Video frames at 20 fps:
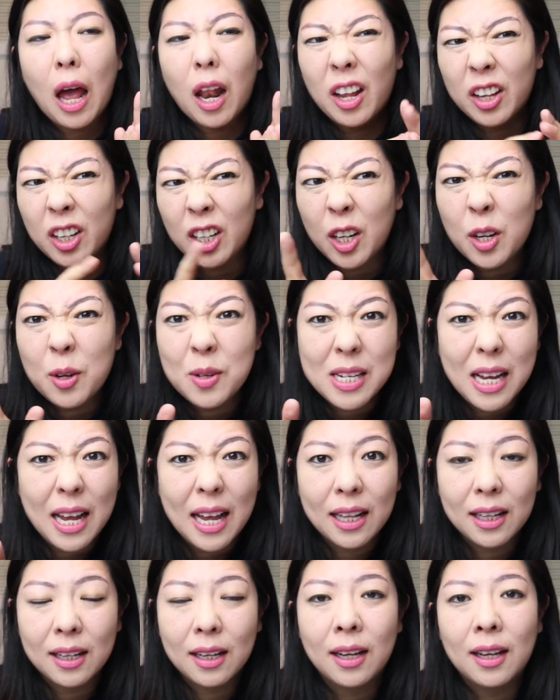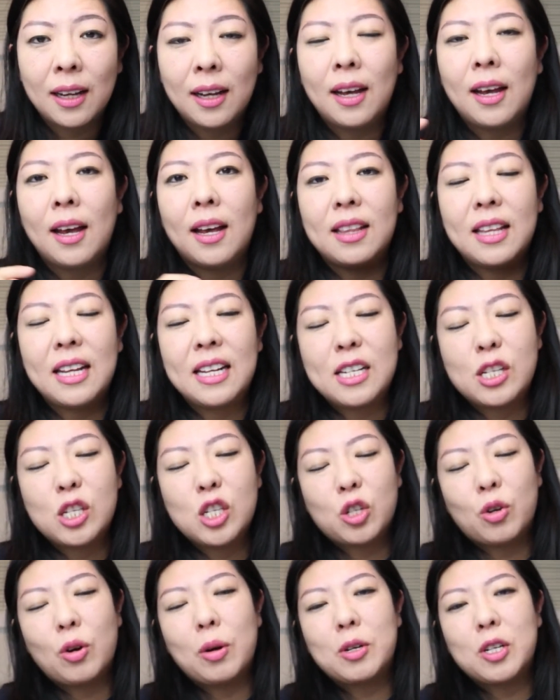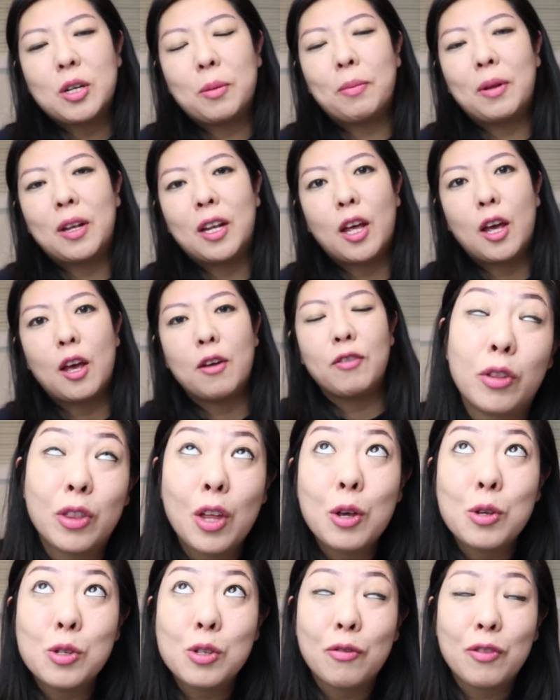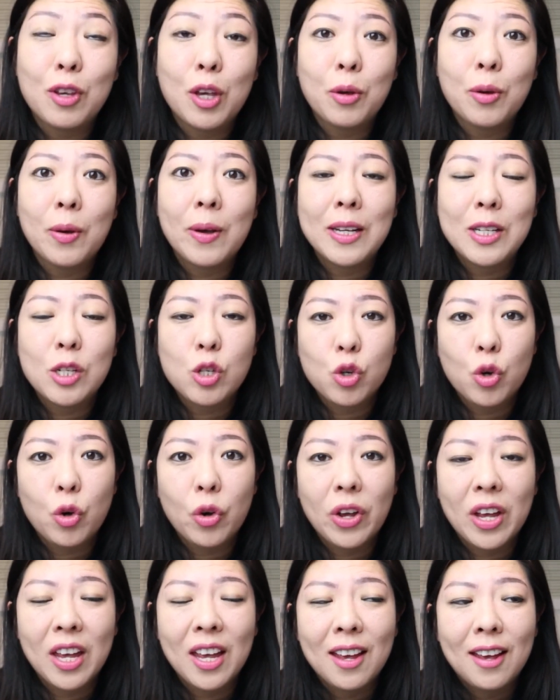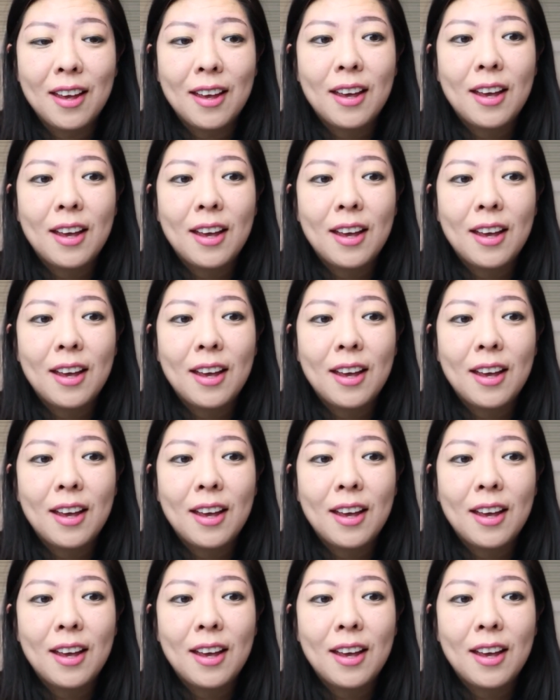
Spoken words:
I'll include it in the description below for those of you who enjoy